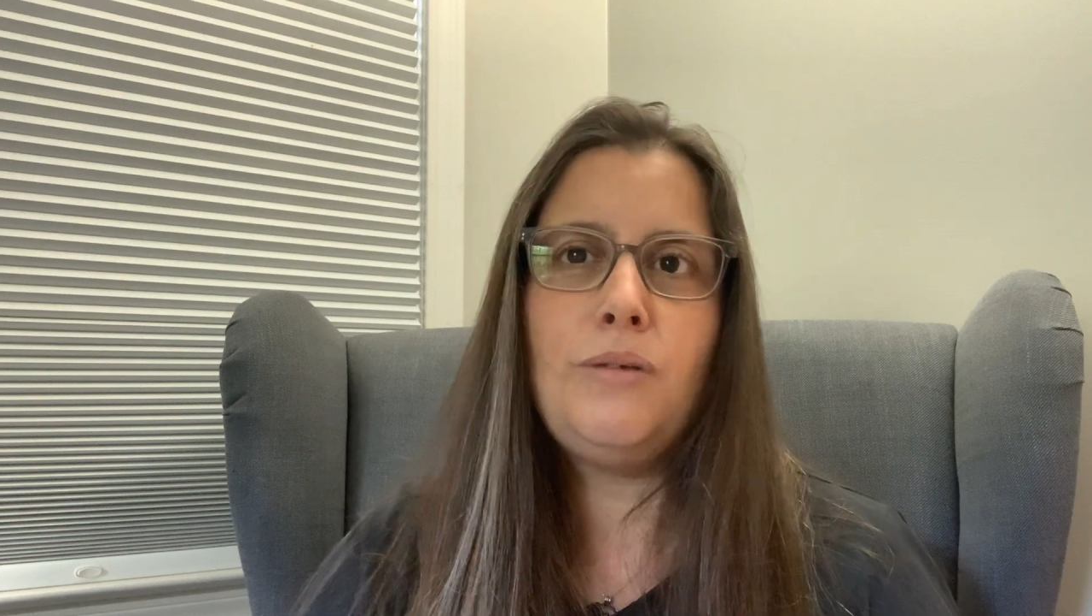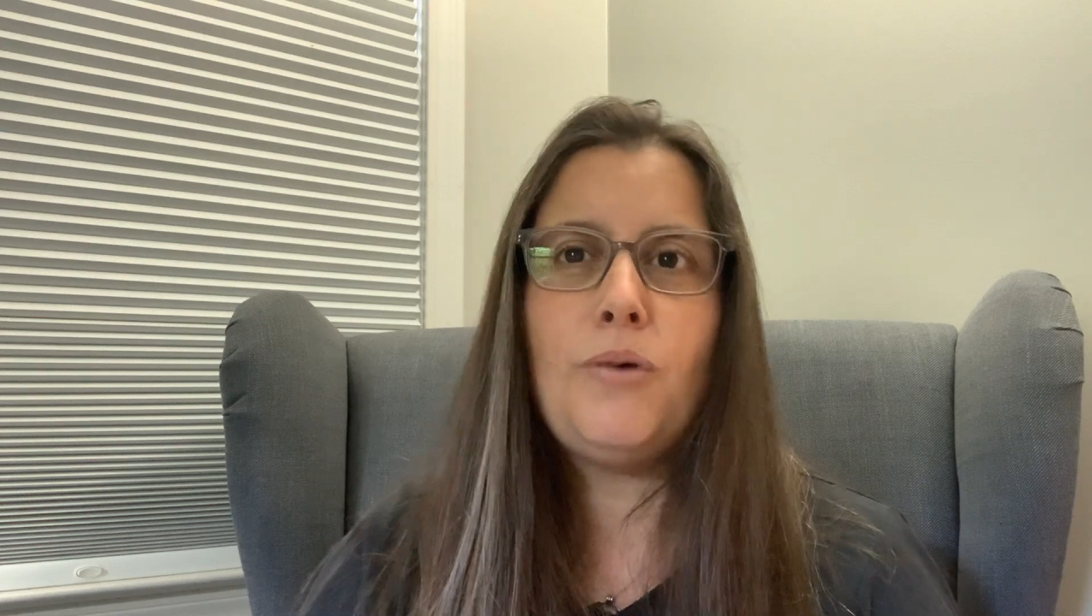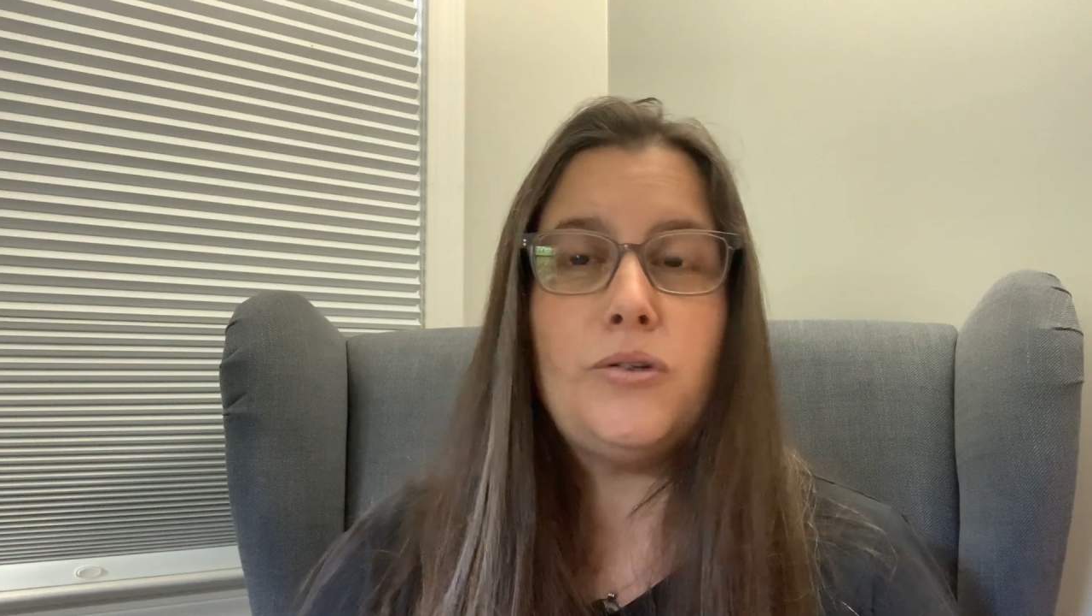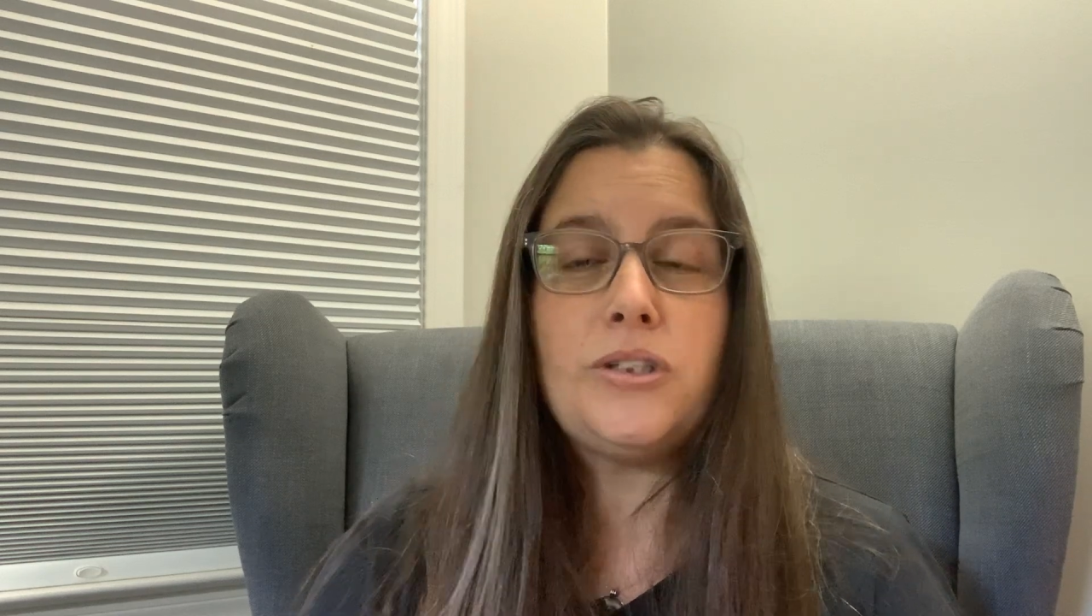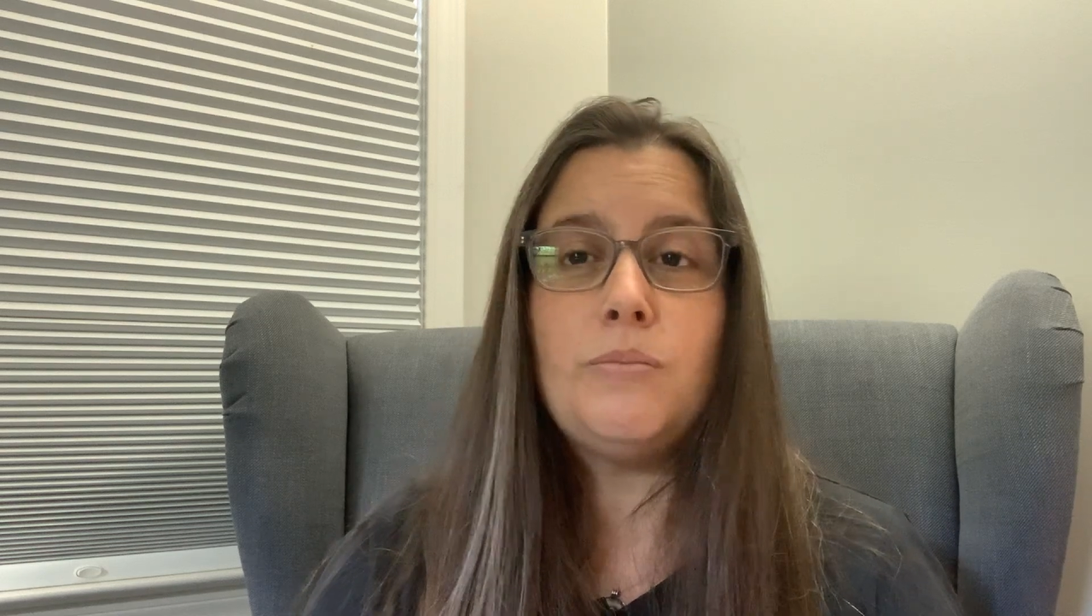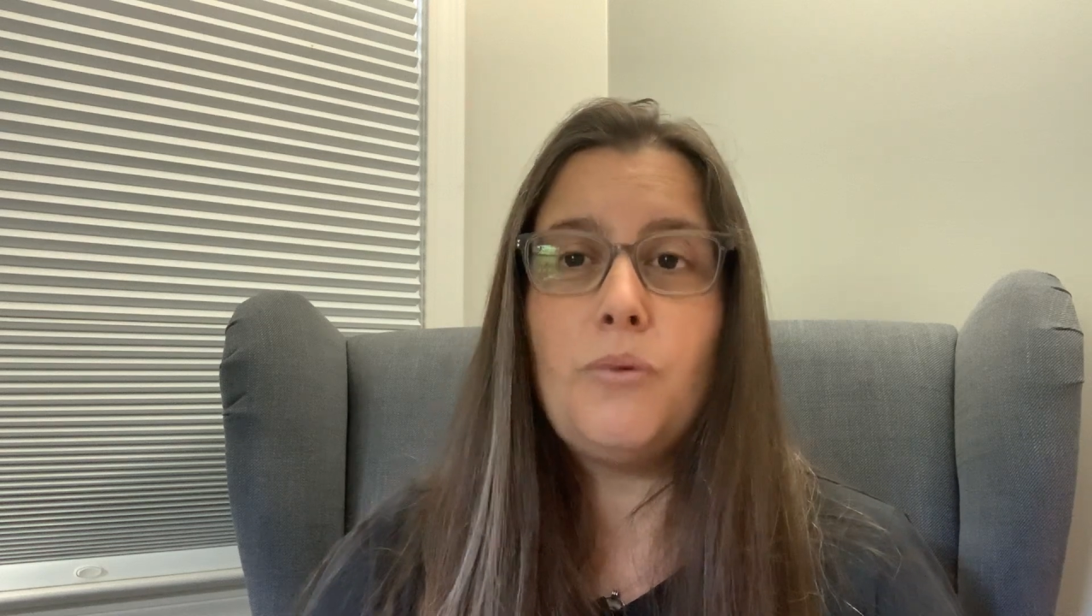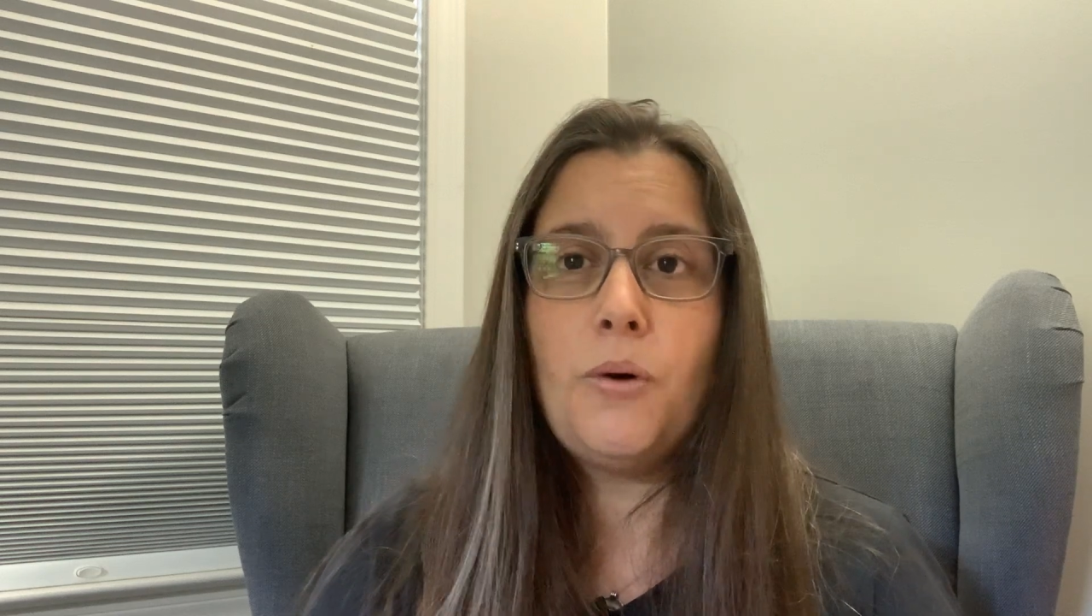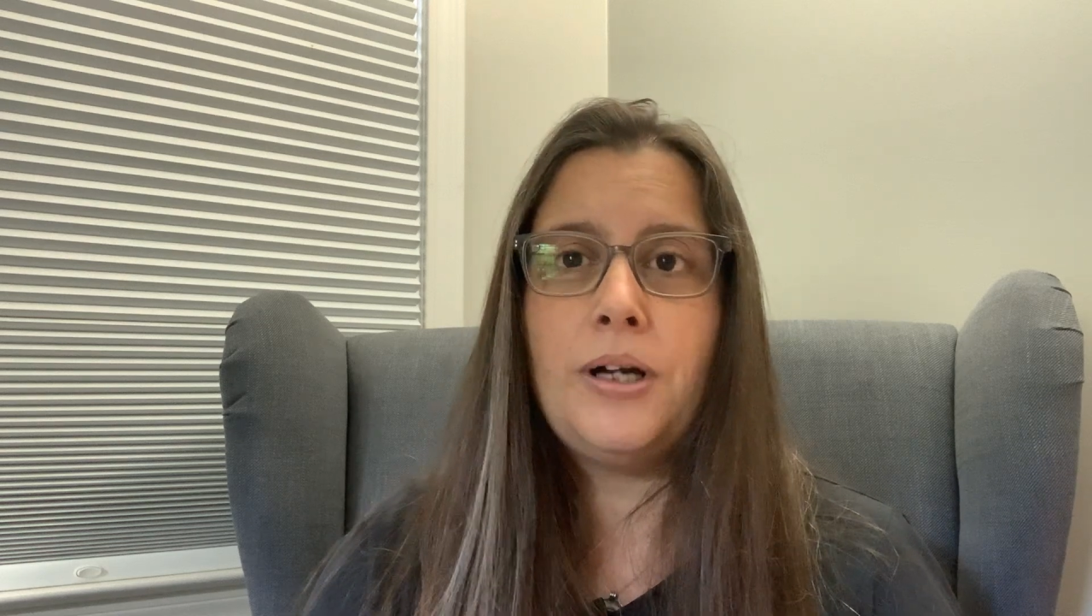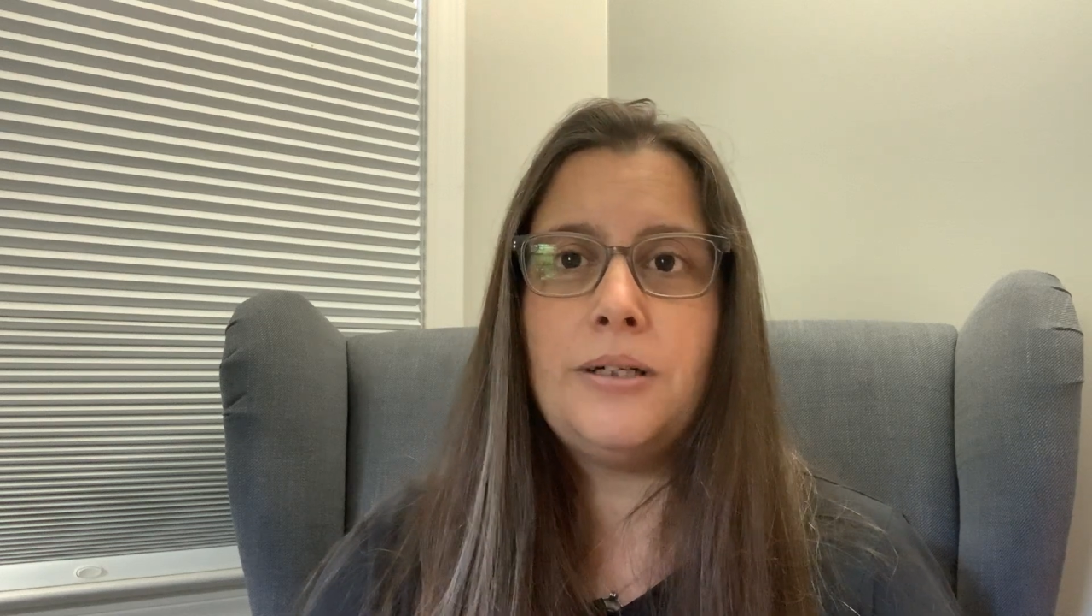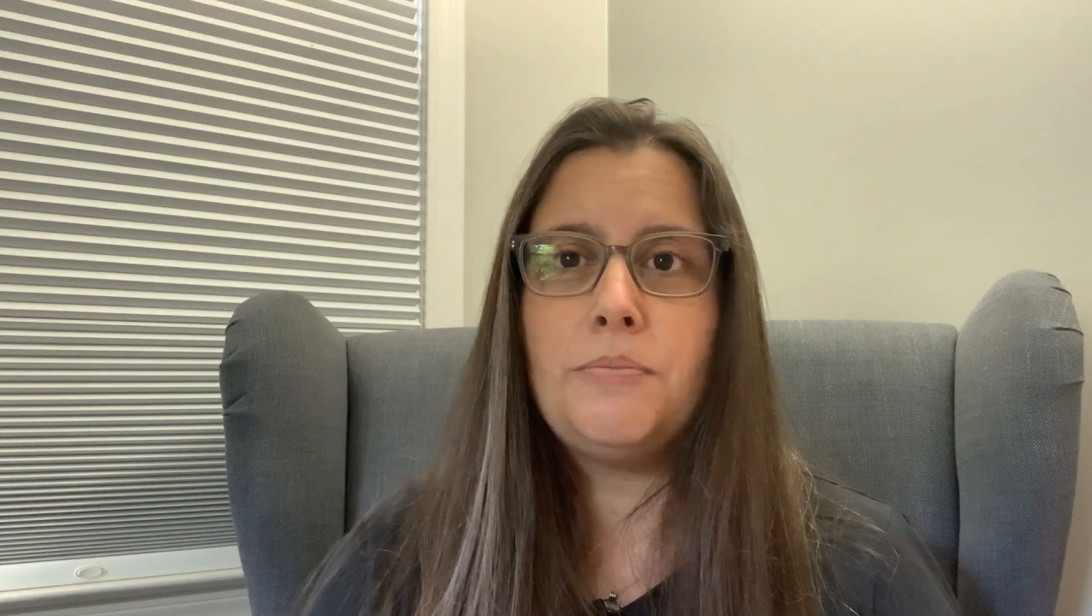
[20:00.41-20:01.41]
the most
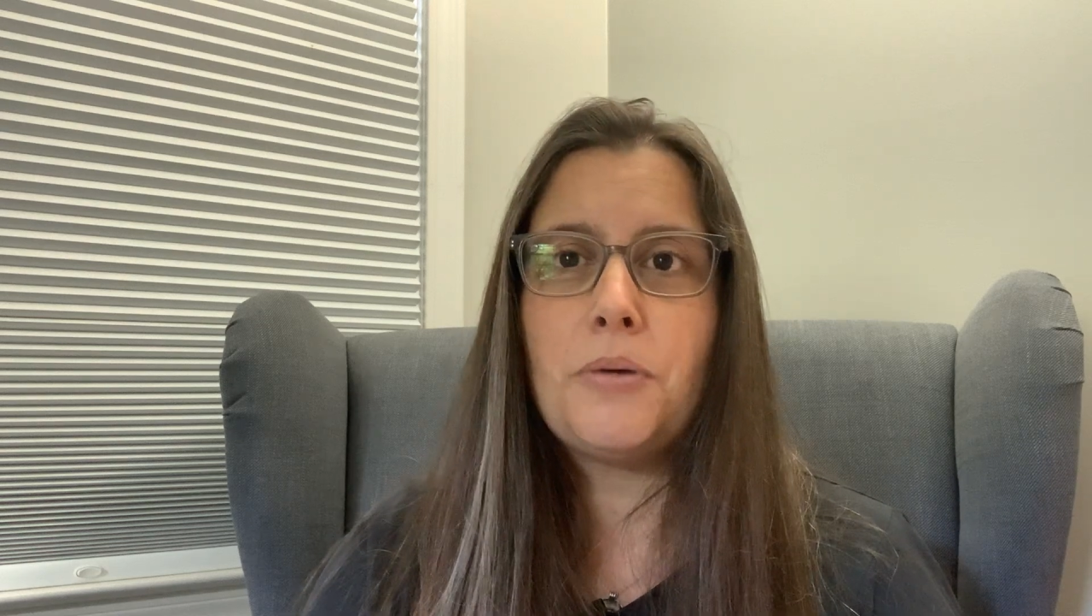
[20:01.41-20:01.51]
important